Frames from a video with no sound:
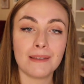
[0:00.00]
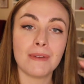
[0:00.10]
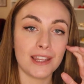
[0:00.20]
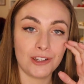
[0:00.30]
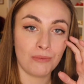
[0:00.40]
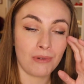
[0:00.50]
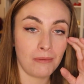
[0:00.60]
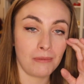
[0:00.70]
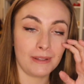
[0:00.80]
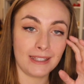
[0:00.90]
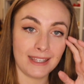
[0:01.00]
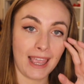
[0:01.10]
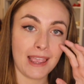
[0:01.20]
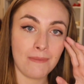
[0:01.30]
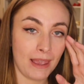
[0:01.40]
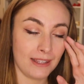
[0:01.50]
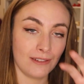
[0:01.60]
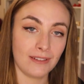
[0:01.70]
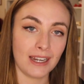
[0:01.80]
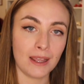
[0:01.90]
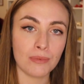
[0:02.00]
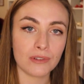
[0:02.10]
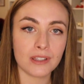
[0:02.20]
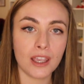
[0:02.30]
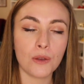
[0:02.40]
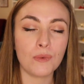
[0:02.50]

image you'll probably see based on Aeneid Book 2,